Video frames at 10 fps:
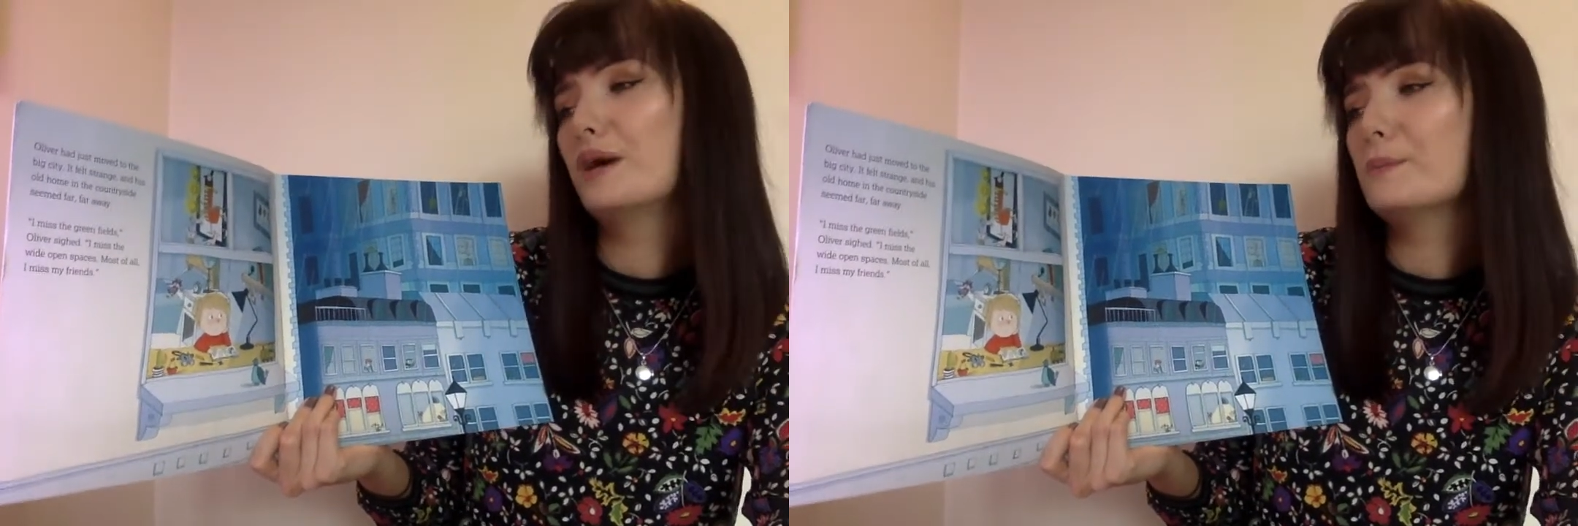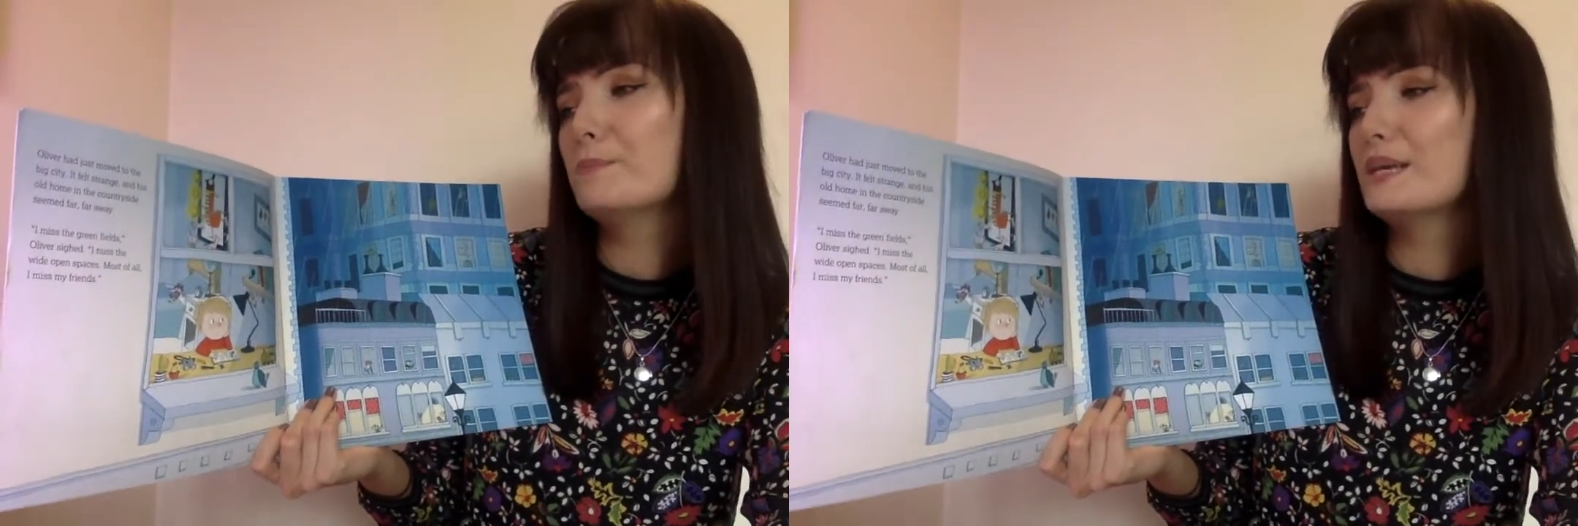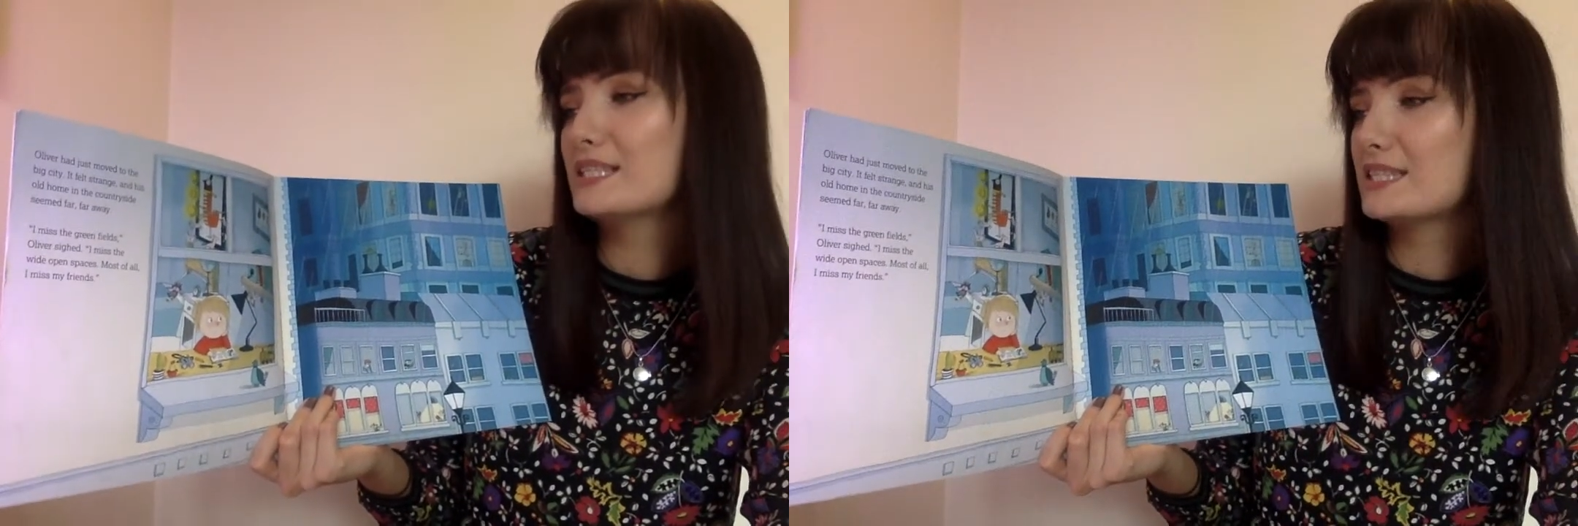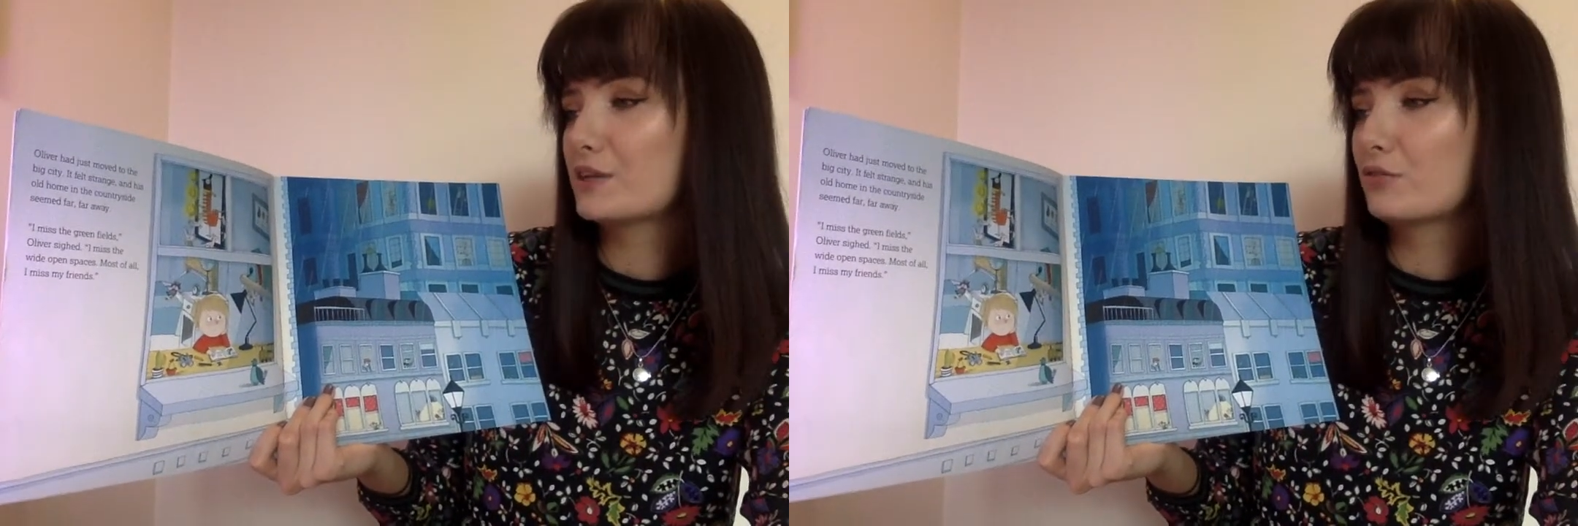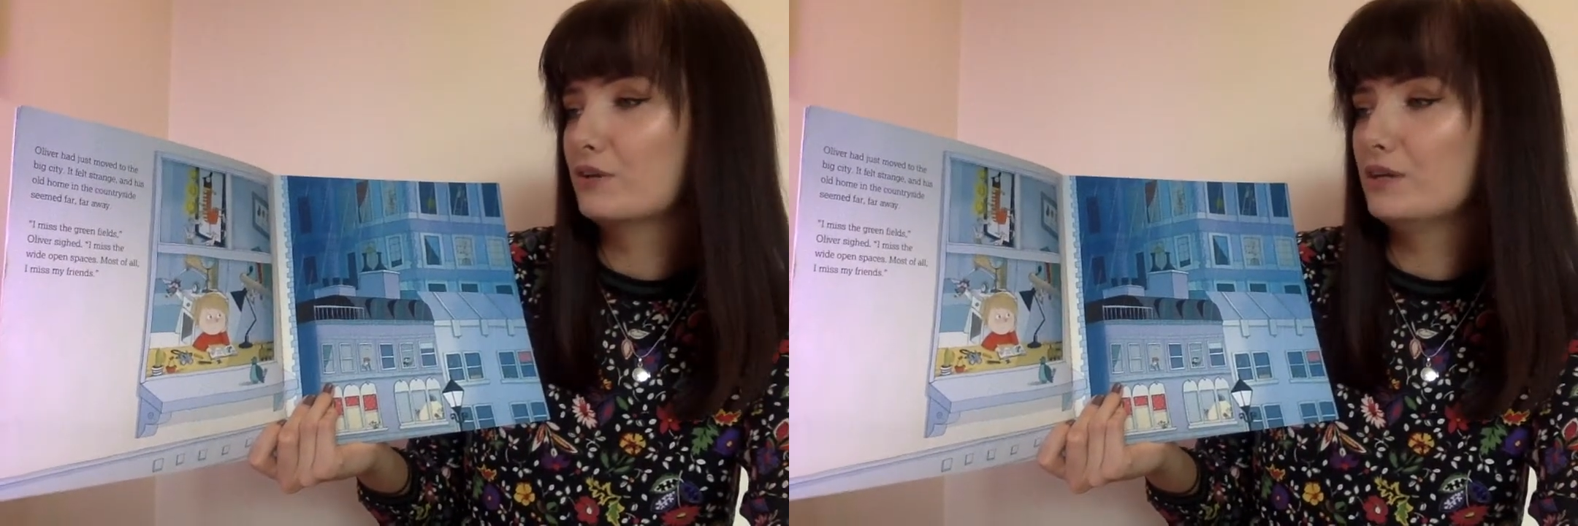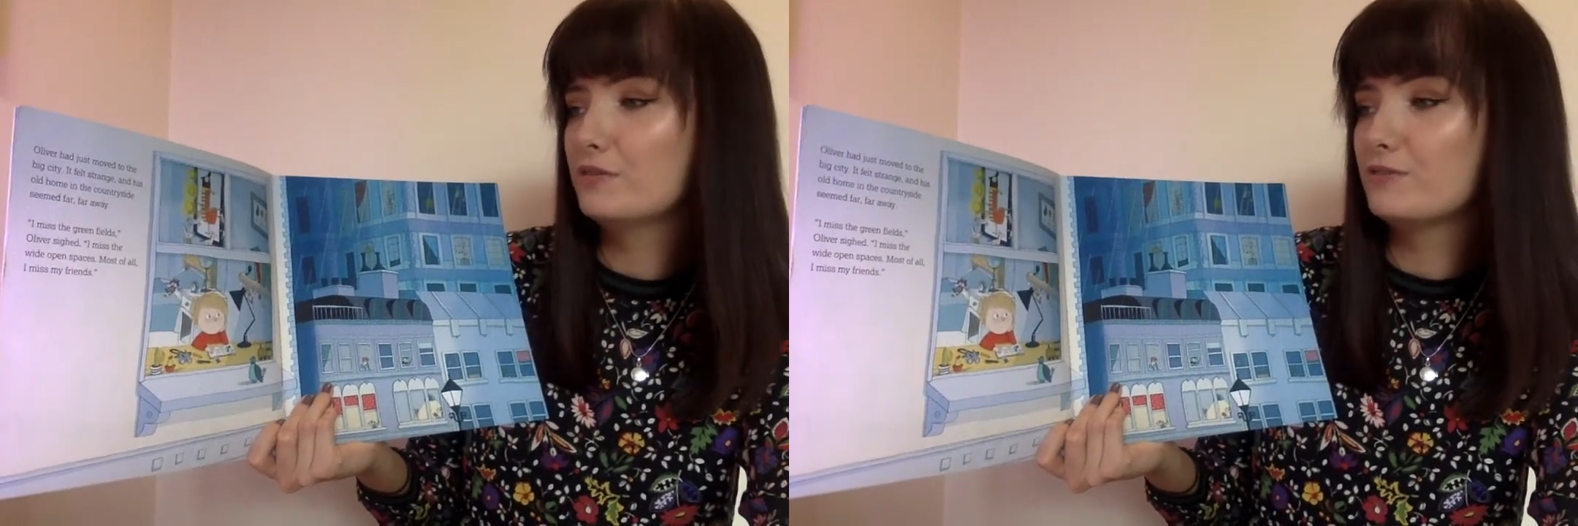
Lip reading: I miss the green